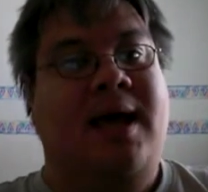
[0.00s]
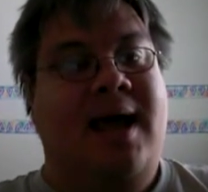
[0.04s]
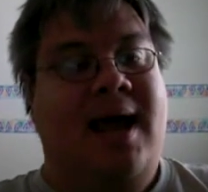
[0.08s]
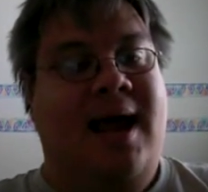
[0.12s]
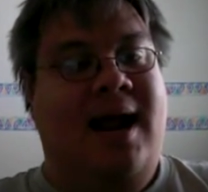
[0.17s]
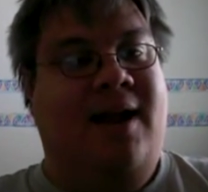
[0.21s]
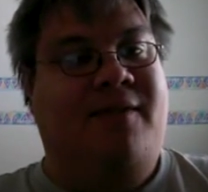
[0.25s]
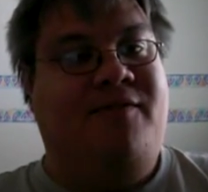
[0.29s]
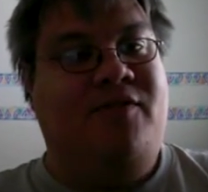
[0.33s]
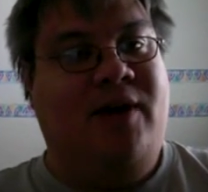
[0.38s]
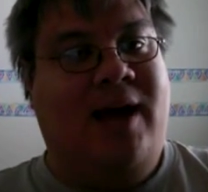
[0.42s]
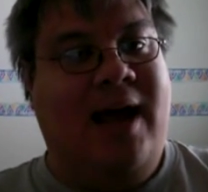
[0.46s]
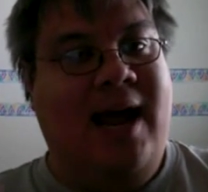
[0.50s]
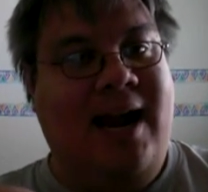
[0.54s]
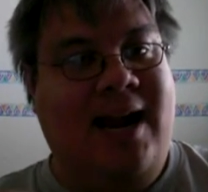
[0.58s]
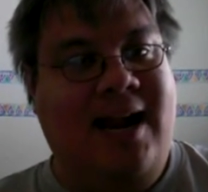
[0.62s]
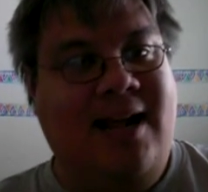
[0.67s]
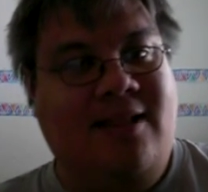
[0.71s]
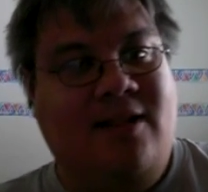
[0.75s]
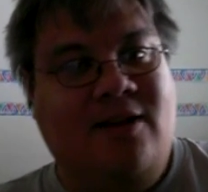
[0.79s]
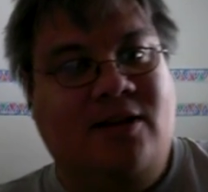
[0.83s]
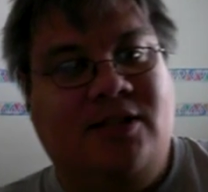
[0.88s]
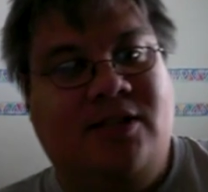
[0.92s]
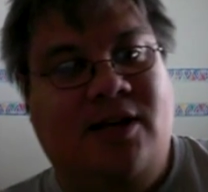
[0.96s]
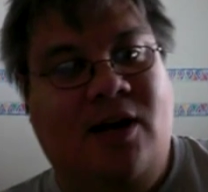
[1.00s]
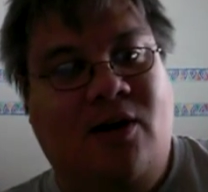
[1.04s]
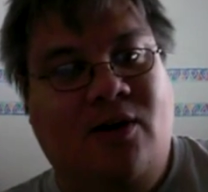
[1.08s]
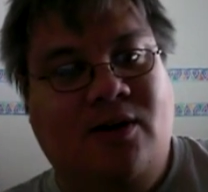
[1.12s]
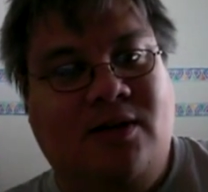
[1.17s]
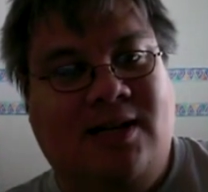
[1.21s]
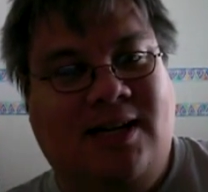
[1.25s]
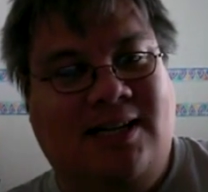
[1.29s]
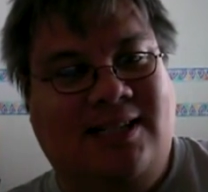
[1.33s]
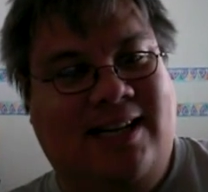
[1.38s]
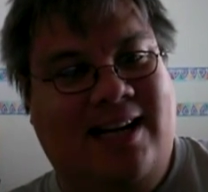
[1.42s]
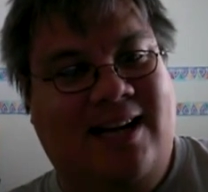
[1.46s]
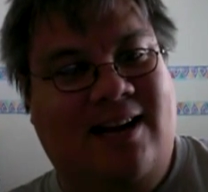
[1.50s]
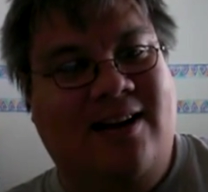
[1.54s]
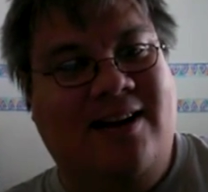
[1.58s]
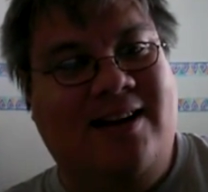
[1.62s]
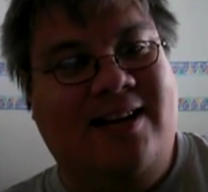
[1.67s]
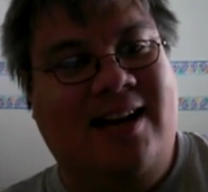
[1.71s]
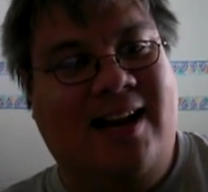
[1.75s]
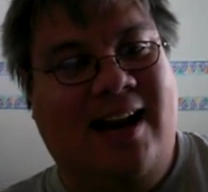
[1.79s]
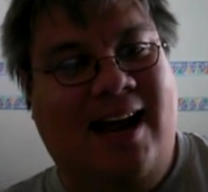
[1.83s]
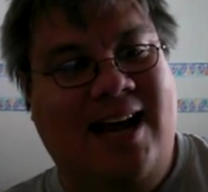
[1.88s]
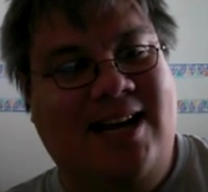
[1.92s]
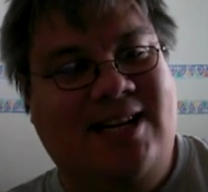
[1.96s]
And if you can't hit those notes, because the
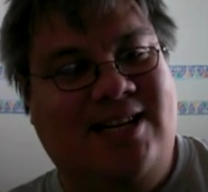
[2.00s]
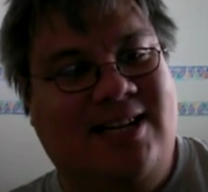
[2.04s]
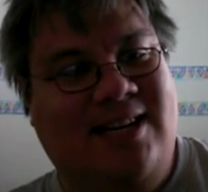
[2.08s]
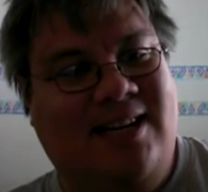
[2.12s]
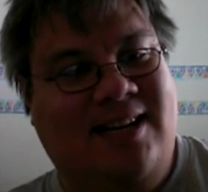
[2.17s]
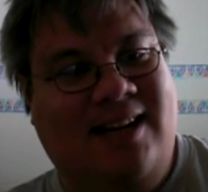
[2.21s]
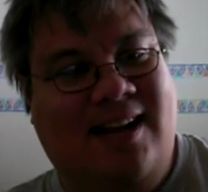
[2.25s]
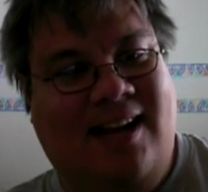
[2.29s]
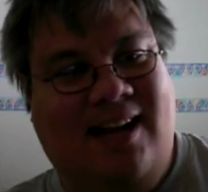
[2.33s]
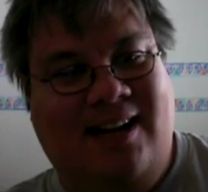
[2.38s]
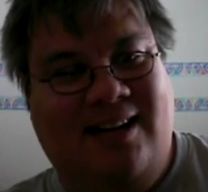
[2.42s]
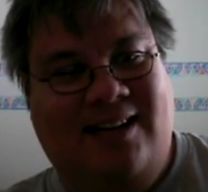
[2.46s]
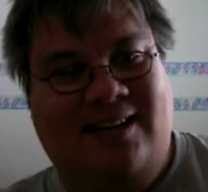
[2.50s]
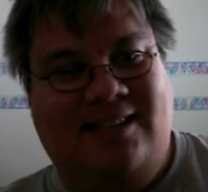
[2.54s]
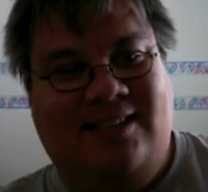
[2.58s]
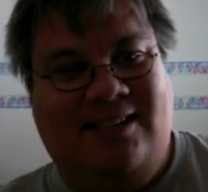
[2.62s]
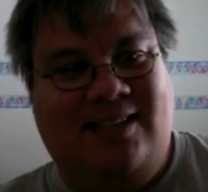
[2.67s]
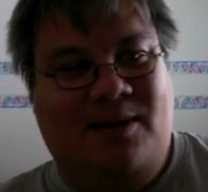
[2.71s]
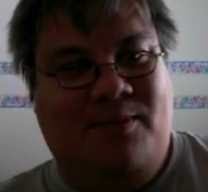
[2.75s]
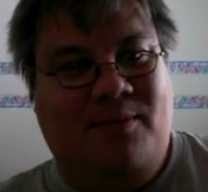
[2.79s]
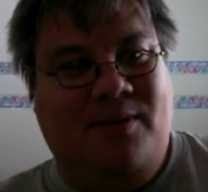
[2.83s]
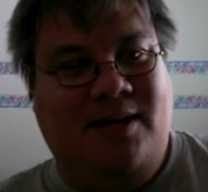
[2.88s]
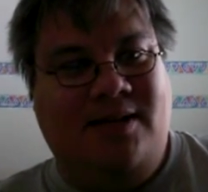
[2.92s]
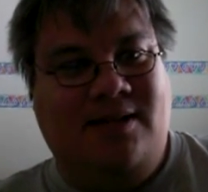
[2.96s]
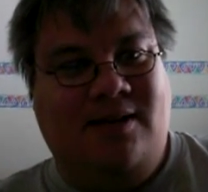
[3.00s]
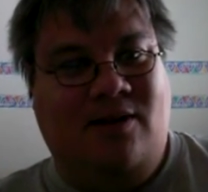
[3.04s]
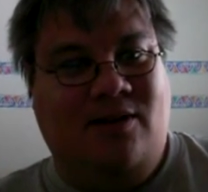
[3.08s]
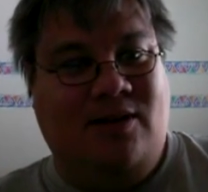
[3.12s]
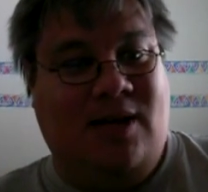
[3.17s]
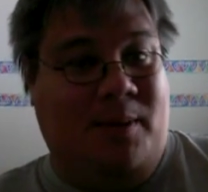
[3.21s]
intonation on some of these notes,